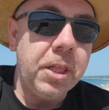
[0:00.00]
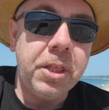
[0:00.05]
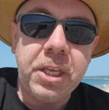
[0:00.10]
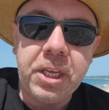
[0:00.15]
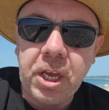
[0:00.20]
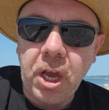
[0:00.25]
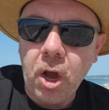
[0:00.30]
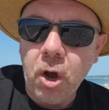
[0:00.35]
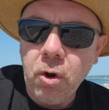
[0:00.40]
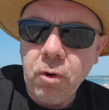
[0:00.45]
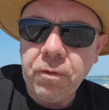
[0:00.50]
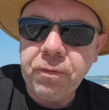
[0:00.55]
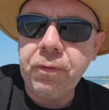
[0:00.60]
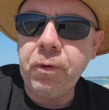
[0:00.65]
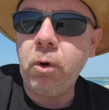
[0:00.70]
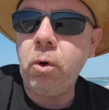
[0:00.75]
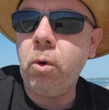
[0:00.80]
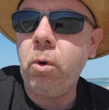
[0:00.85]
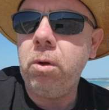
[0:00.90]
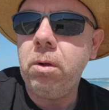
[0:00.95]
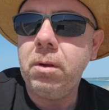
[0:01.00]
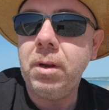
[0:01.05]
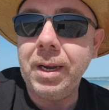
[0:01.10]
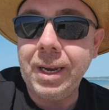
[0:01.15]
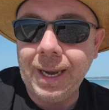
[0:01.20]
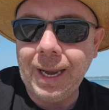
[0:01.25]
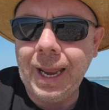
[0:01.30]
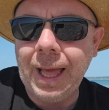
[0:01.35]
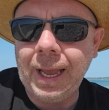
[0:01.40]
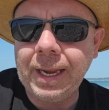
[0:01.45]
The O4
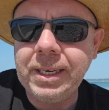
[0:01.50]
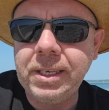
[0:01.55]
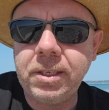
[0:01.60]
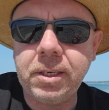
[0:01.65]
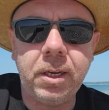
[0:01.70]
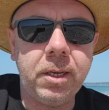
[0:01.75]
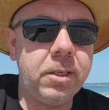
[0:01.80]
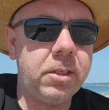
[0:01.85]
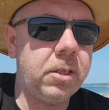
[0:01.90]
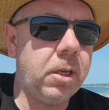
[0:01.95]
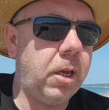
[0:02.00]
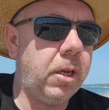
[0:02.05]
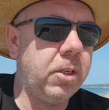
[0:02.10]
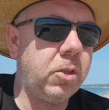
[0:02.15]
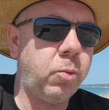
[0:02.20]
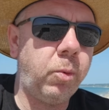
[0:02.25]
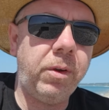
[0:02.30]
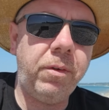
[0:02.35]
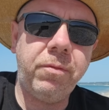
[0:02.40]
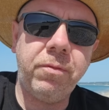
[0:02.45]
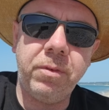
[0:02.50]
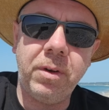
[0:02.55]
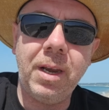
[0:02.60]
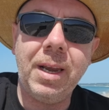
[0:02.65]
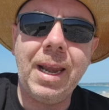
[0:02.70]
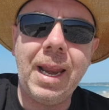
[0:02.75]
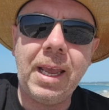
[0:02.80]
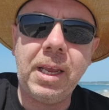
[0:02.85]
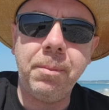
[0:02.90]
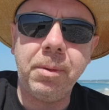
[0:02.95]
Lite, as, as we've
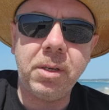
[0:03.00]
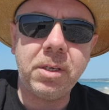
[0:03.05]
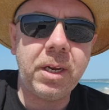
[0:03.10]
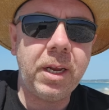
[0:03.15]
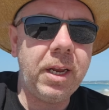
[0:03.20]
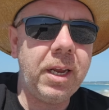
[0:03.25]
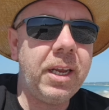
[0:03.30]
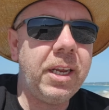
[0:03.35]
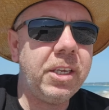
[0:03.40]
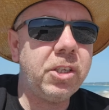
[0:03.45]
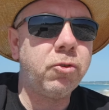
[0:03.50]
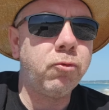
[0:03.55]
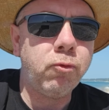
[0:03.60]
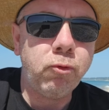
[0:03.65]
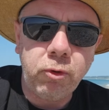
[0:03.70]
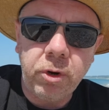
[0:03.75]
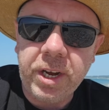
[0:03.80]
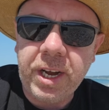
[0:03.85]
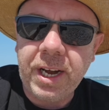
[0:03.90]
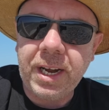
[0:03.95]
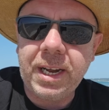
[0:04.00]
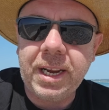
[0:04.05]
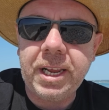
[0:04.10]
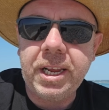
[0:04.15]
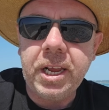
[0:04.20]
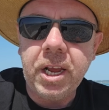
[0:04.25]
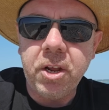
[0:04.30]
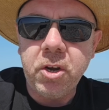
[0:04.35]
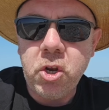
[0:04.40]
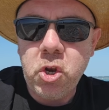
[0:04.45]
labeled it, is
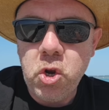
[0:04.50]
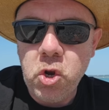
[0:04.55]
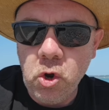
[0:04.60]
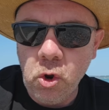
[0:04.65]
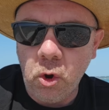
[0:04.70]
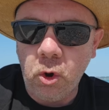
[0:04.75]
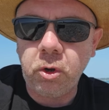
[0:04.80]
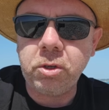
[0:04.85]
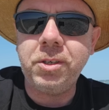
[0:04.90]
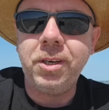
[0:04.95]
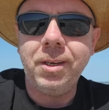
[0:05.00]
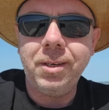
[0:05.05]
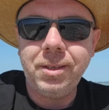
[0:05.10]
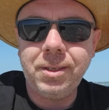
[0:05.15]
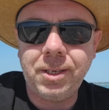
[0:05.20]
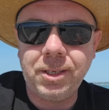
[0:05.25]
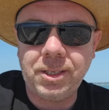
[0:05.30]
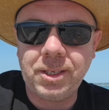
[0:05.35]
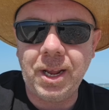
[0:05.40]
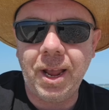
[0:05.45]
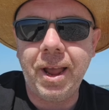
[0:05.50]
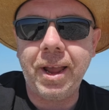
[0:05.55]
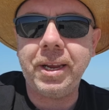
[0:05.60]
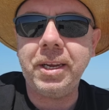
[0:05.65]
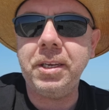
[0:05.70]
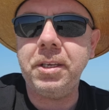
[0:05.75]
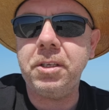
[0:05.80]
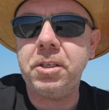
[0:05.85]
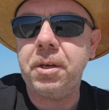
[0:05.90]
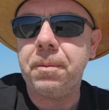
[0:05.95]
really not
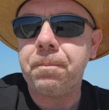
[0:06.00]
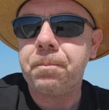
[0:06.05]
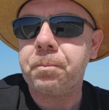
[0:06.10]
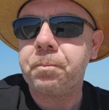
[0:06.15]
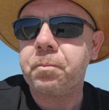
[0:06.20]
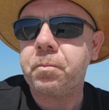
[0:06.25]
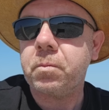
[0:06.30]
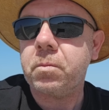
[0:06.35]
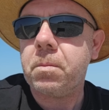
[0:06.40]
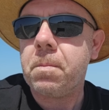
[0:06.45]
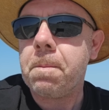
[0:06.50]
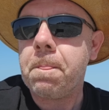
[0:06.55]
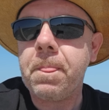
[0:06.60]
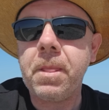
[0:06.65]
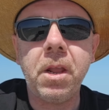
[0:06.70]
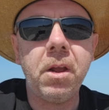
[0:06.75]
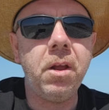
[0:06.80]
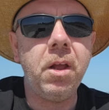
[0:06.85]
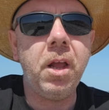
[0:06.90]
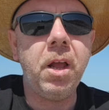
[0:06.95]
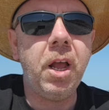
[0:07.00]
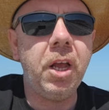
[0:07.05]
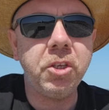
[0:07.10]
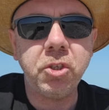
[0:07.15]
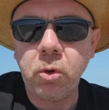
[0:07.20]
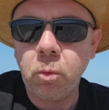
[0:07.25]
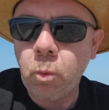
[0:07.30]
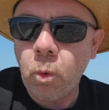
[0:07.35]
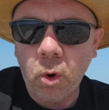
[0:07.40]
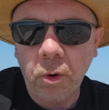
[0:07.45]
designed
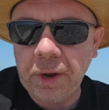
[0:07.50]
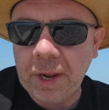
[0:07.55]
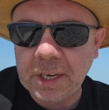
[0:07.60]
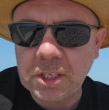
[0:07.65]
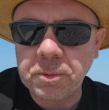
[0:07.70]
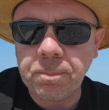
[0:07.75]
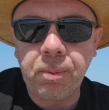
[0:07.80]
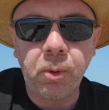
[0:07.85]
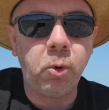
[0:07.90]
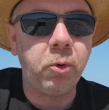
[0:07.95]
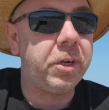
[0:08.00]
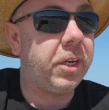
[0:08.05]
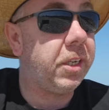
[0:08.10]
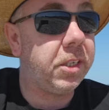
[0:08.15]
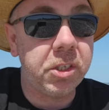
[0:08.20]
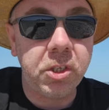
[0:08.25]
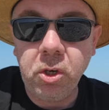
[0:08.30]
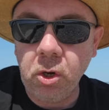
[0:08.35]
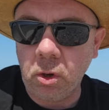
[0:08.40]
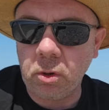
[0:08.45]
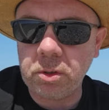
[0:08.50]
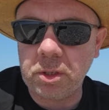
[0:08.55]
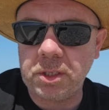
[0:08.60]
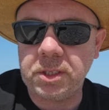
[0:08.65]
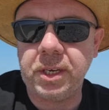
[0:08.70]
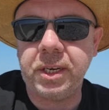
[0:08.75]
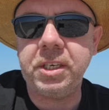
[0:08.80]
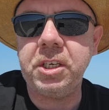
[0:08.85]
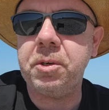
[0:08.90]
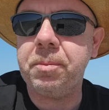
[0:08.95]
as a 1S board. It is not
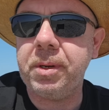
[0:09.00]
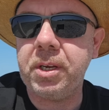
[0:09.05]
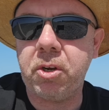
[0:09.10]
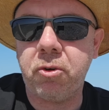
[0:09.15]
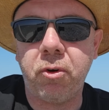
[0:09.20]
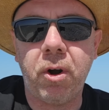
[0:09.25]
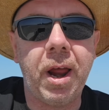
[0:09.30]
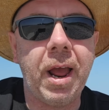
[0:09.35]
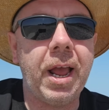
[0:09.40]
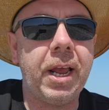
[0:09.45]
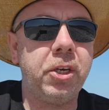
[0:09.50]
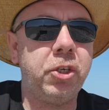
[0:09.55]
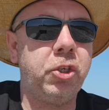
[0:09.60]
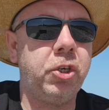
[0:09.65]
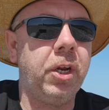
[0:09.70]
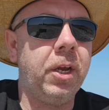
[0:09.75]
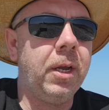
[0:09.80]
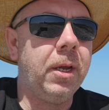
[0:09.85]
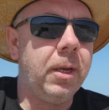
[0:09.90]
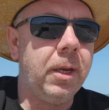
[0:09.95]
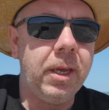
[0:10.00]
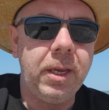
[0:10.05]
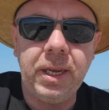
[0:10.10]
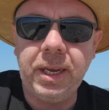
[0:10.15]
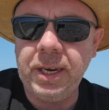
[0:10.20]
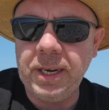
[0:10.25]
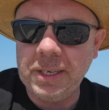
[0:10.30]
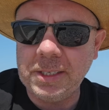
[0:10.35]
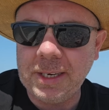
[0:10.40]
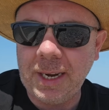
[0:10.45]
designed to be crashed.
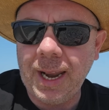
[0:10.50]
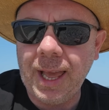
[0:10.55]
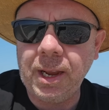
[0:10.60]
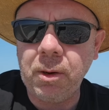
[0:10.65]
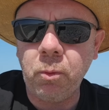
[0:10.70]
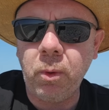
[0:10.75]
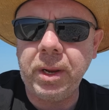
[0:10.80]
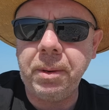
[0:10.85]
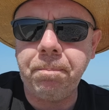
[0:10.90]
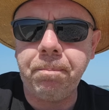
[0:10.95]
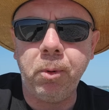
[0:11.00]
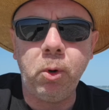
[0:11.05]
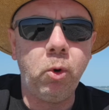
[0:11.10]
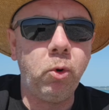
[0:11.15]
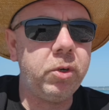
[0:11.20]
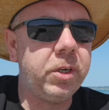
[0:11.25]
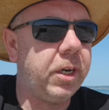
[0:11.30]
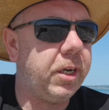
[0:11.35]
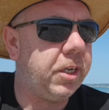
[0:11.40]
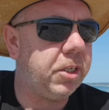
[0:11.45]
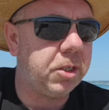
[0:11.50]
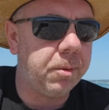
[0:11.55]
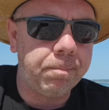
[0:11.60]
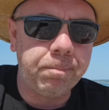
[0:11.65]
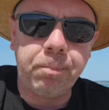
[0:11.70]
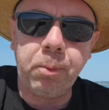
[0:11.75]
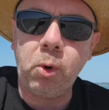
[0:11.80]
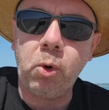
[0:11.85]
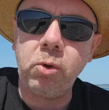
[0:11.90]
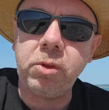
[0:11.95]
It is a lightweight board. It is a
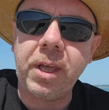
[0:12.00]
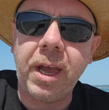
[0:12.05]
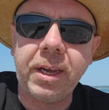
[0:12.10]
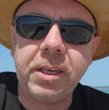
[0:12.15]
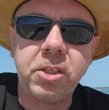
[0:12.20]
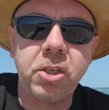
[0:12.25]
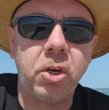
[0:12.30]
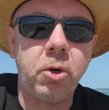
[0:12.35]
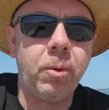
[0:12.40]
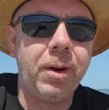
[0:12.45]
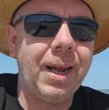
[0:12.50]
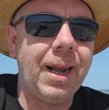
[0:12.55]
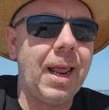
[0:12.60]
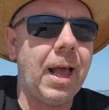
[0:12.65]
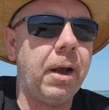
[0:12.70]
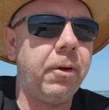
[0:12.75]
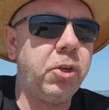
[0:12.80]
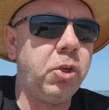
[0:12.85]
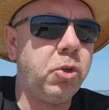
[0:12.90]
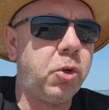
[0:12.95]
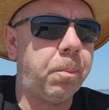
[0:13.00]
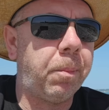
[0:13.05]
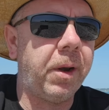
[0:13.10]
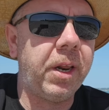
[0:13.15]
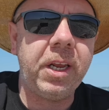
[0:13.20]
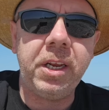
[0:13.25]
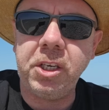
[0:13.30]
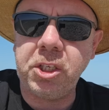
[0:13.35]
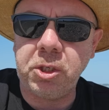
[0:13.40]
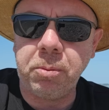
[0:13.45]
board that is going to allow you to
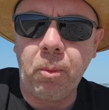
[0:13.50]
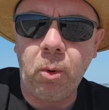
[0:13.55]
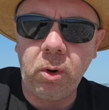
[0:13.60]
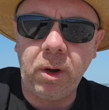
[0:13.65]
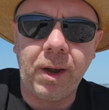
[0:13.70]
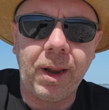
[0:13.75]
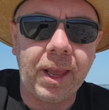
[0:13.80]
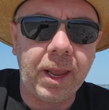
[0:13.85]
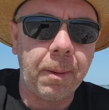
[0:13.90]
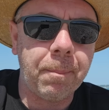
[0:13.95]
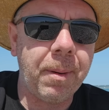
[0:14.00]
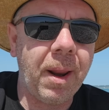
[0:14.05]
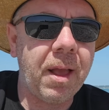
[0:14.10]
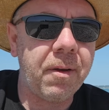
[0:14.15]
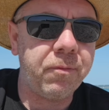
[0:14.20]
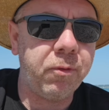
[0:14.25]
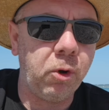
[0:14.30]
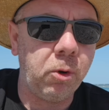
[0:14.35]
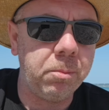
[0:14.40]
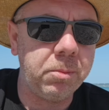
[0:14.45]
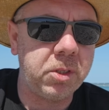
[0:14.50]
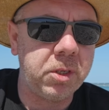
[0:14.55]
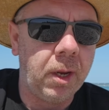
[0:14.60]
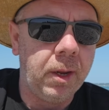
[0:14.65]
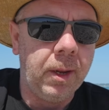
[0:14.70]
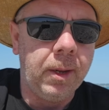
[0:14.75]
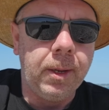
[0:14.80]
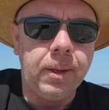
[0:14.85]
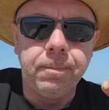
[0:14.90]
put it in smaller, lighter platforms.